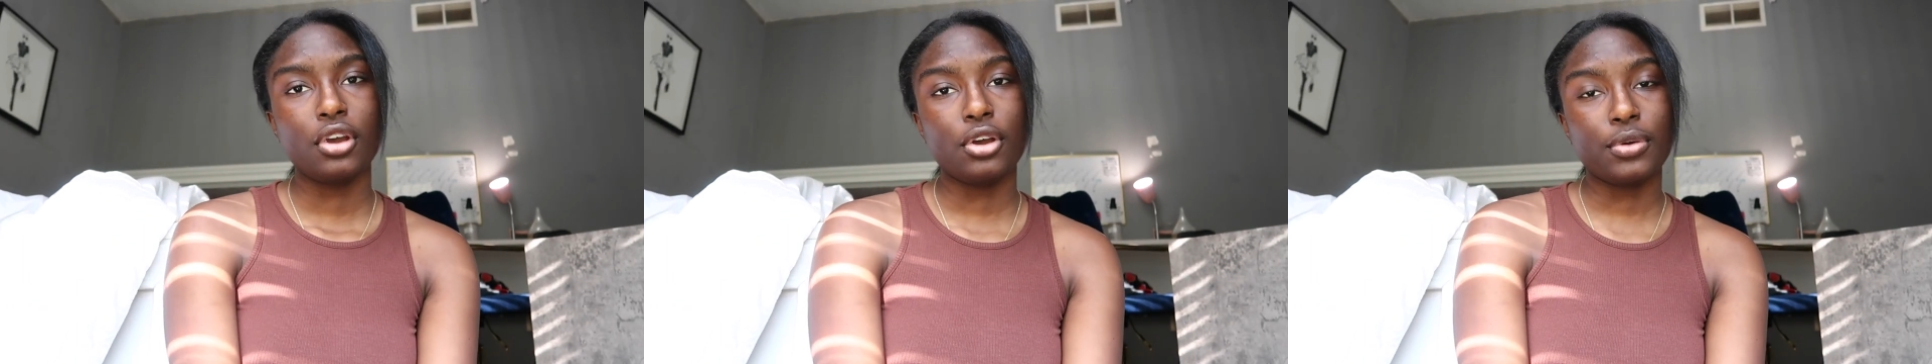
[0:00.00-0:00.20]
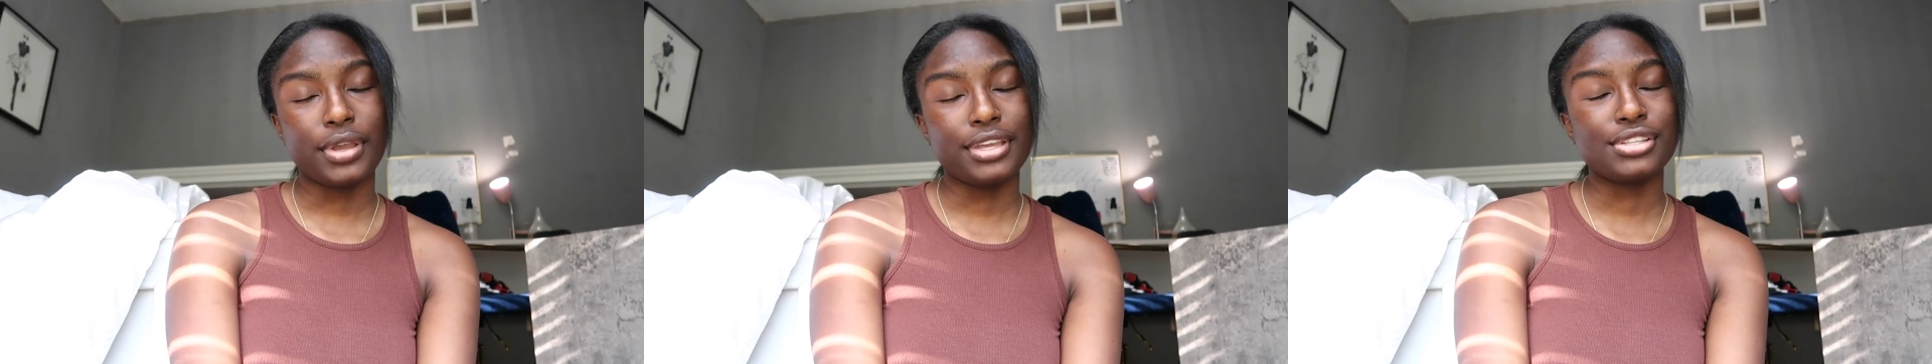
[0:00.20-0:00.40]

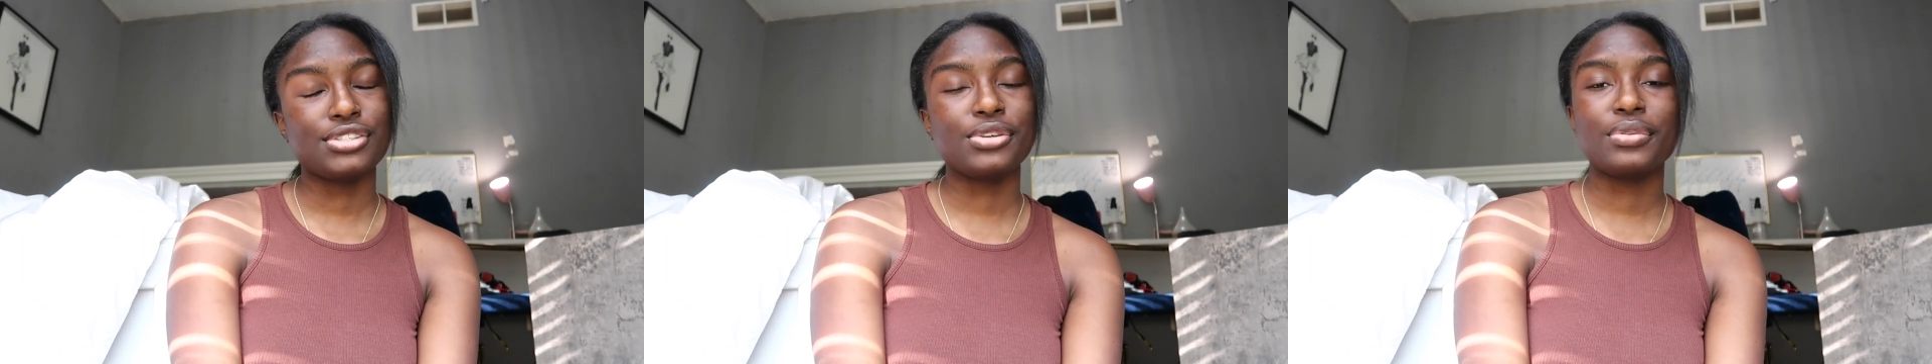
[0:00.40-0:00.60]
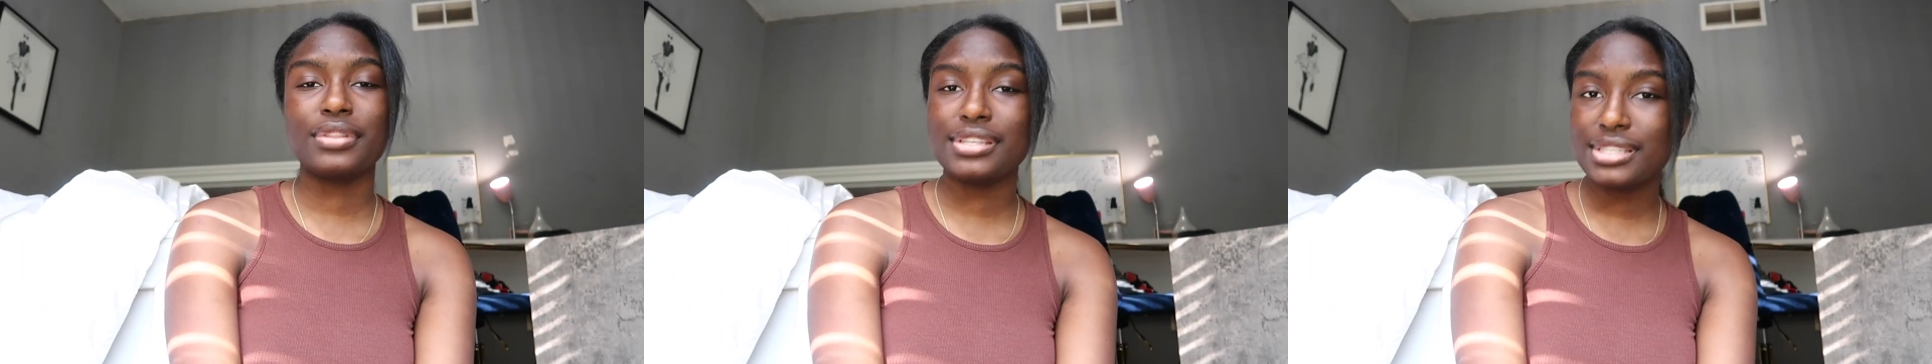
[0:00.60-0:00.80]
Okay,
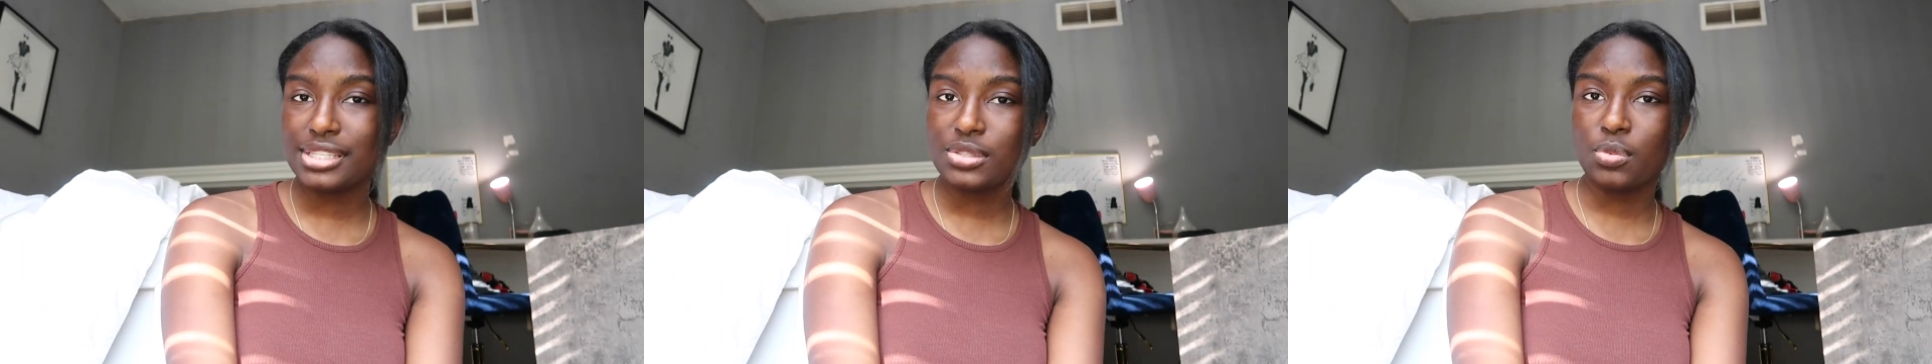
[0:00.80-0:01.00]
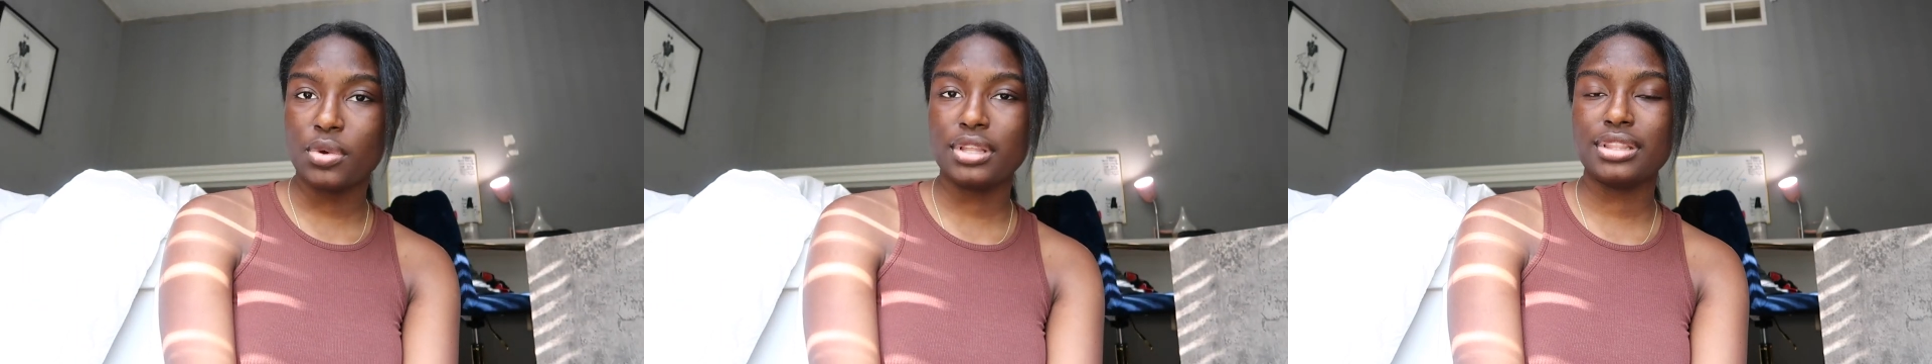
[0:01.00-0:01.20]
so this
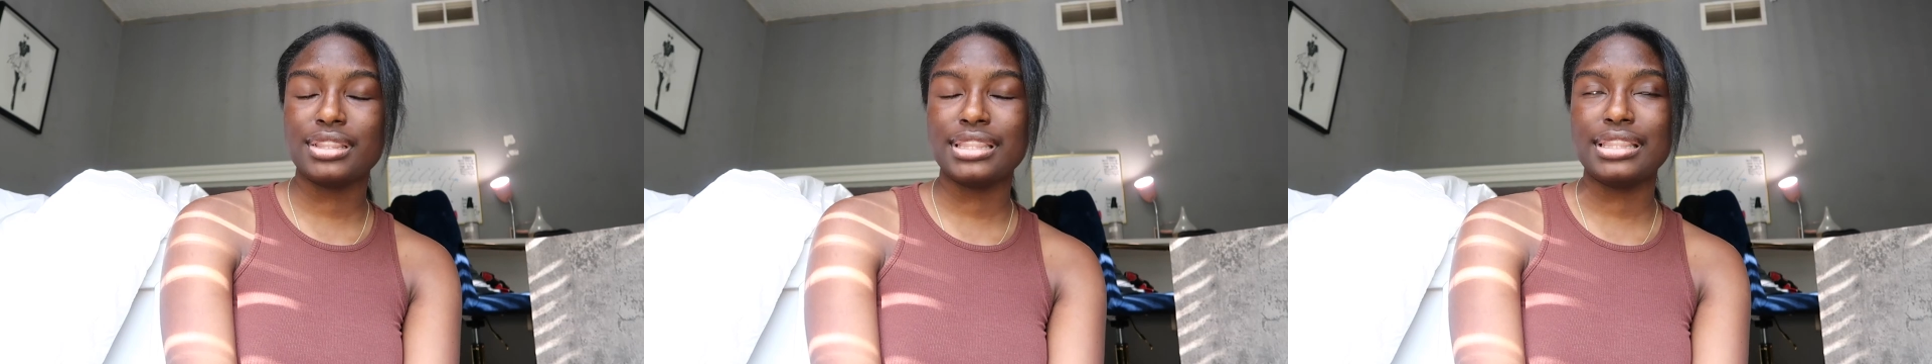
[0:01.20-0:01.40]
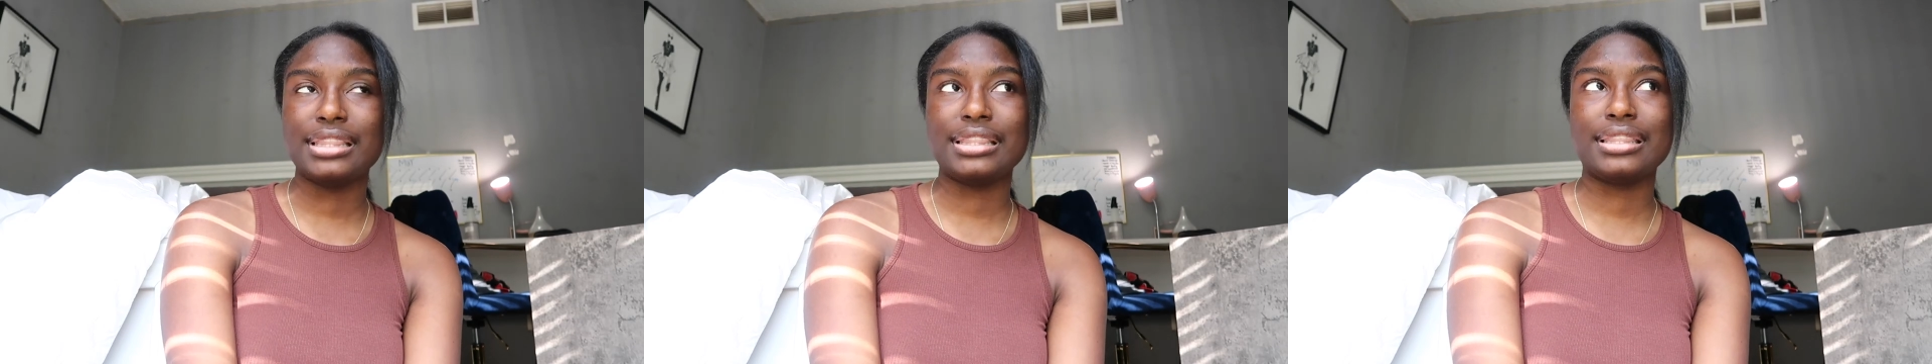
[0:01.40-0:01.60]
is what
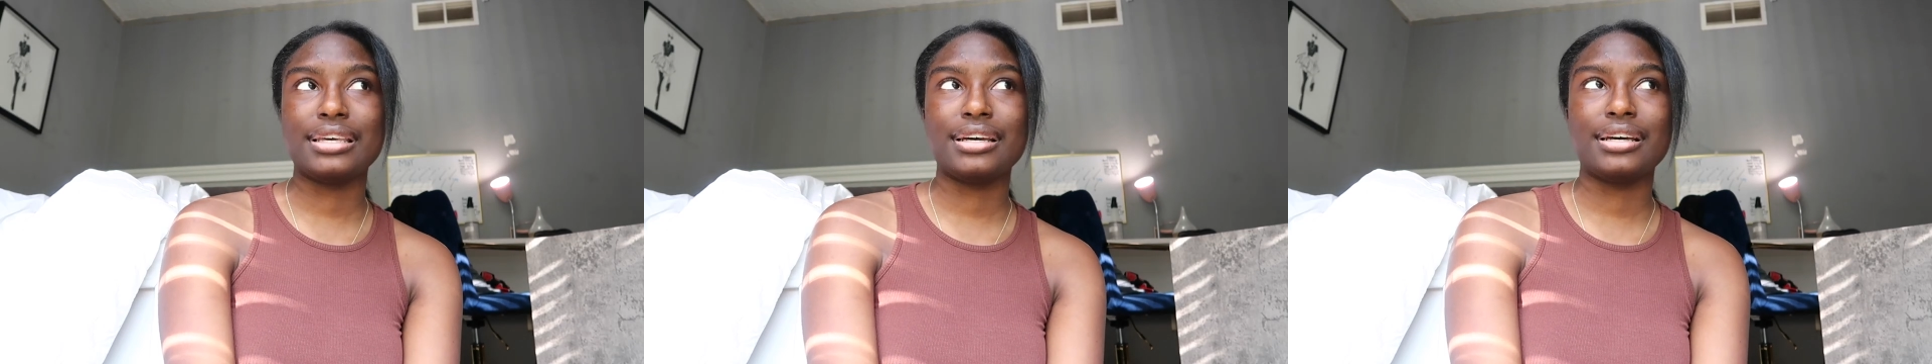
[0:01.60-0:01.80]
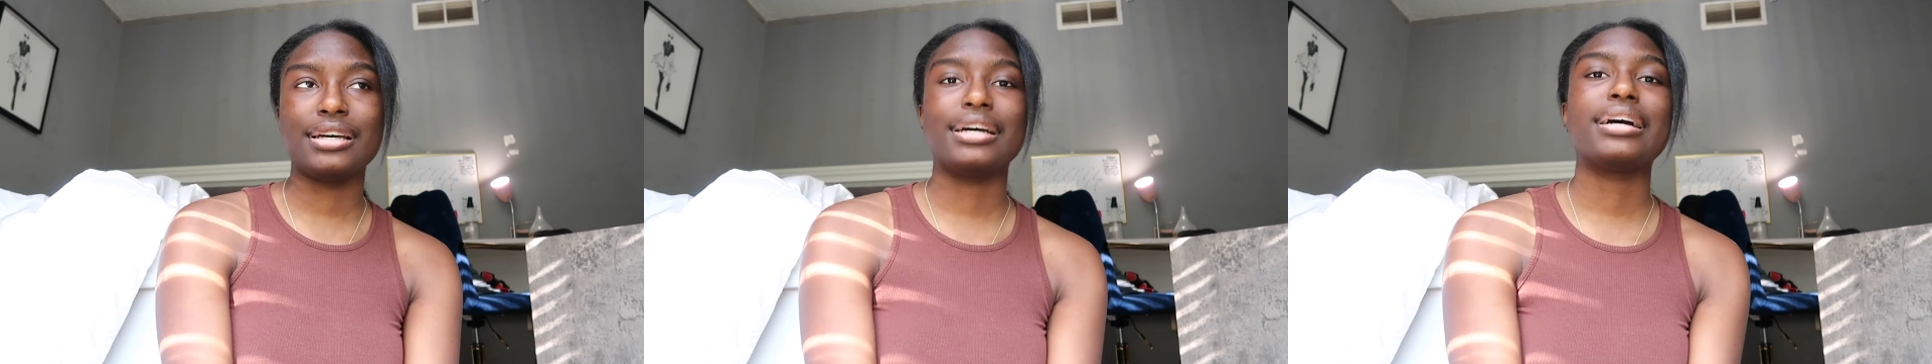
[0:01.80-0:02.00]

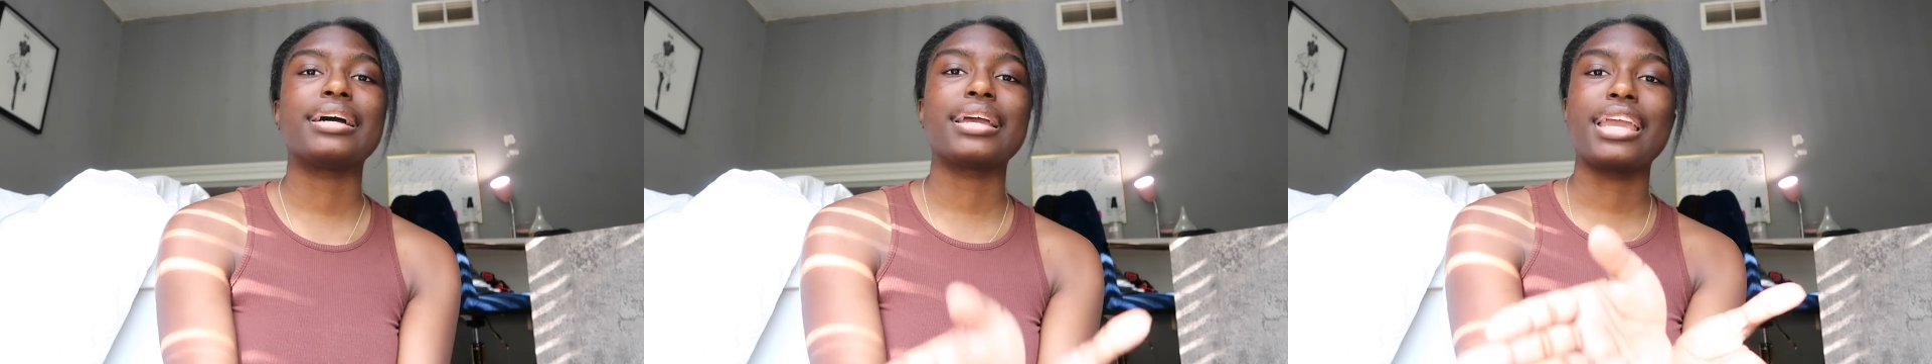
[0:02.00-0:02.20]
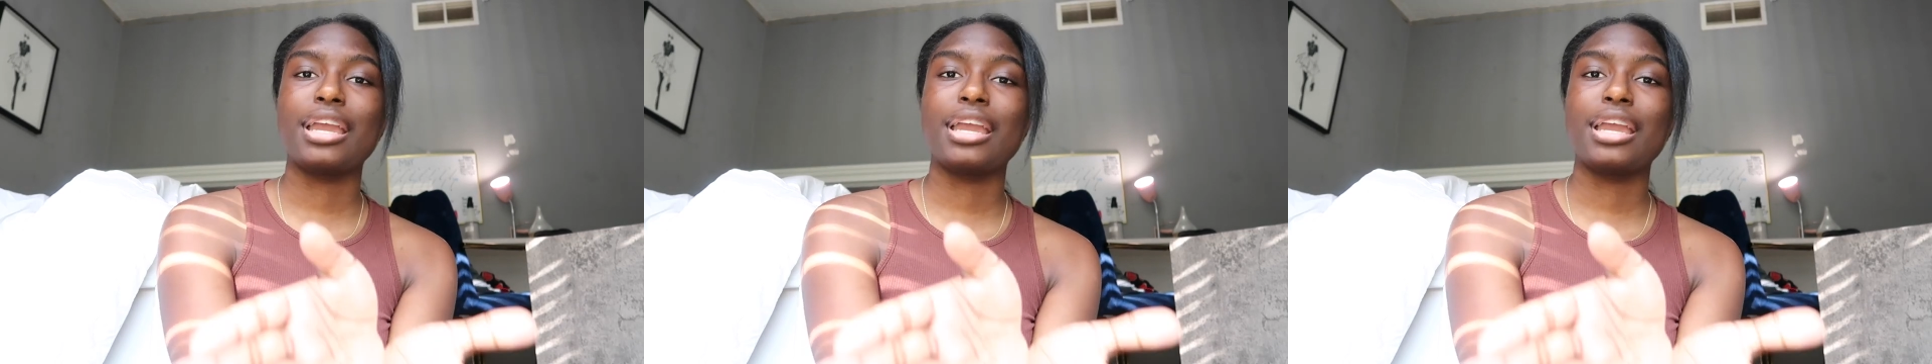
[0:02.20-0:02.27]
the